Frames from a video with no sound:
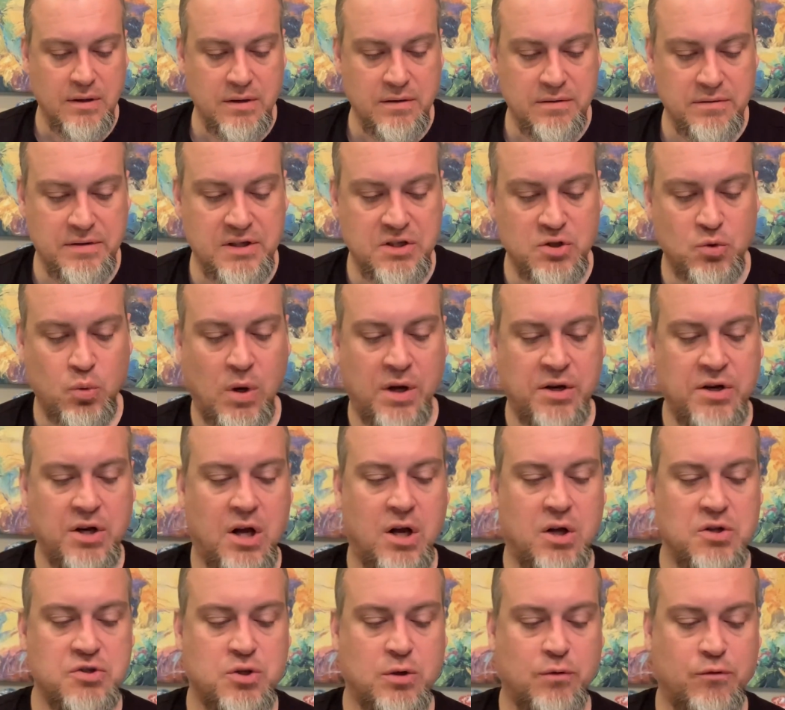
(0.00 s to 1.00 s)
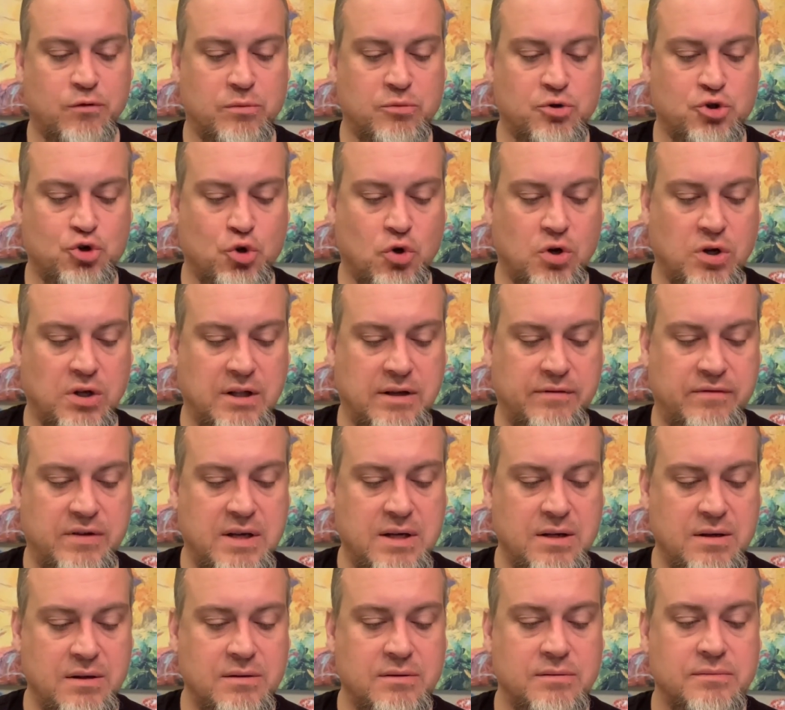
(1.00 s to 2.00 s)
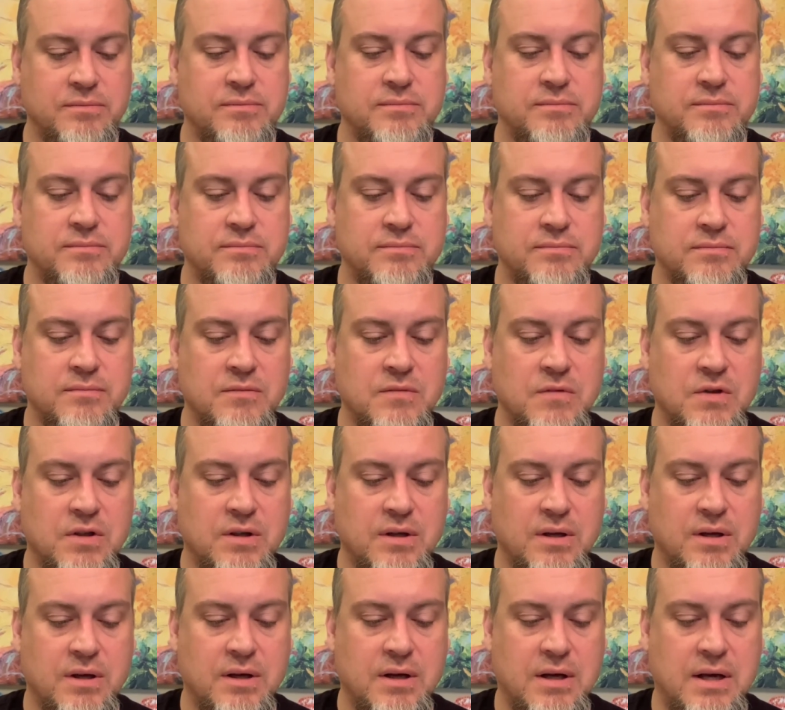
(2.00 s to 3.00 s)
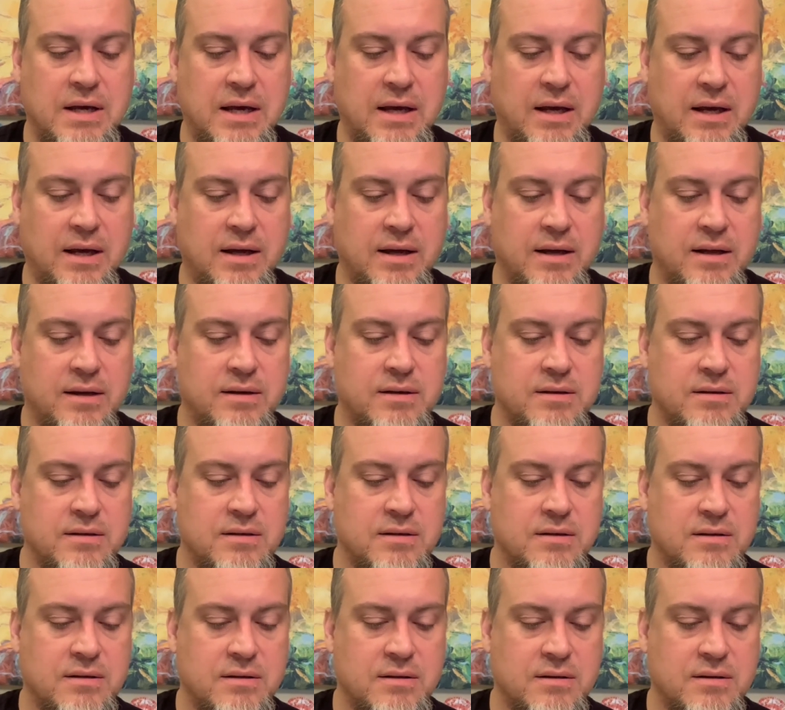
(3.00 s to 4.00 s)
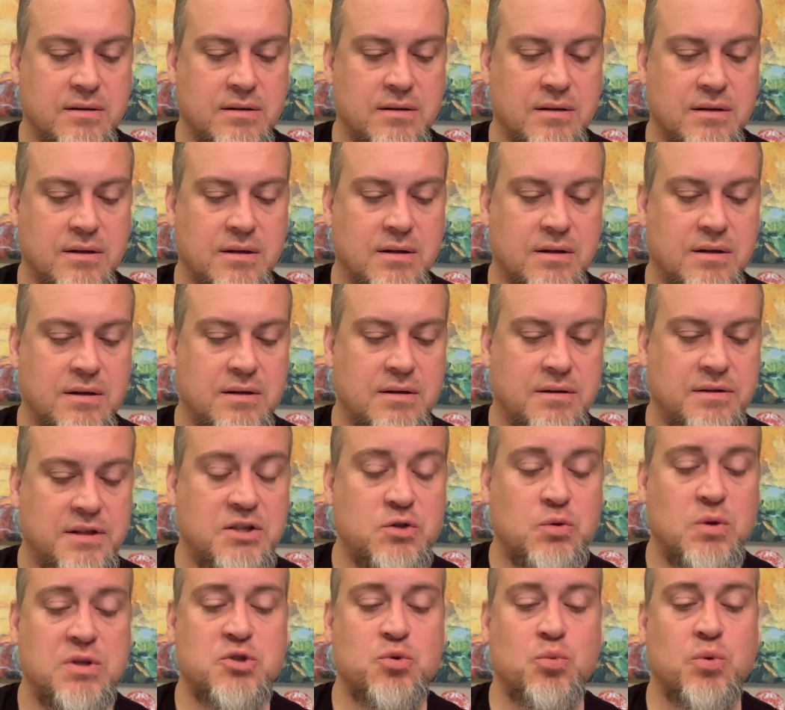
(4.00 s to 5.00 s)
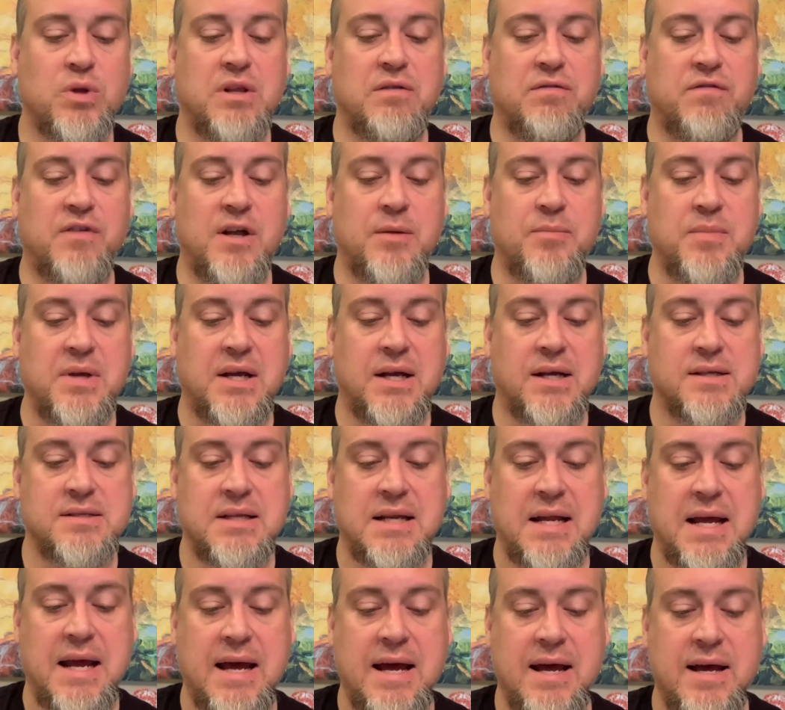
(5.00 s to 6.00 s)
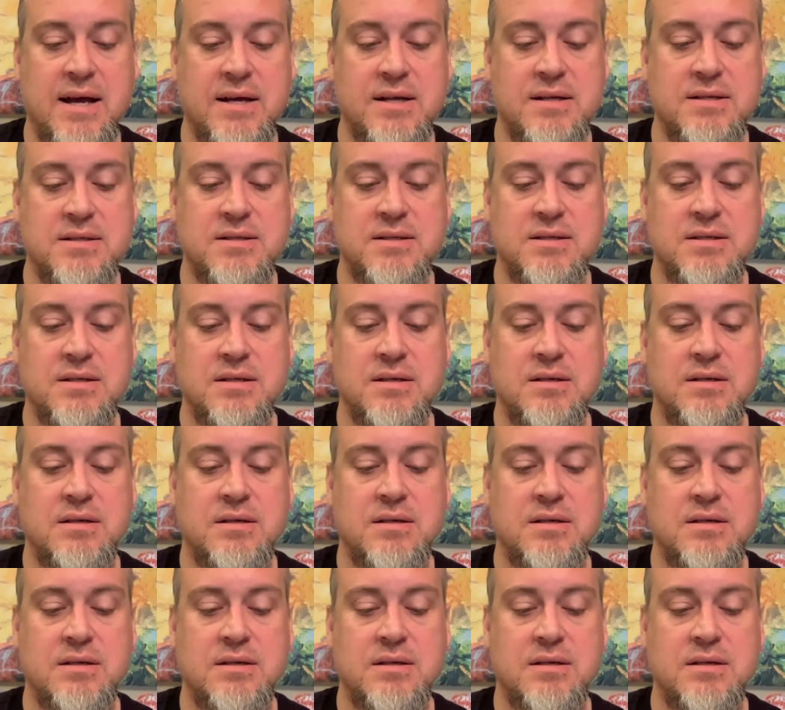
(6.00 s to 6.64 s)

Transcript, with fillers: this one also from Shore Living. And this one's really fun because it has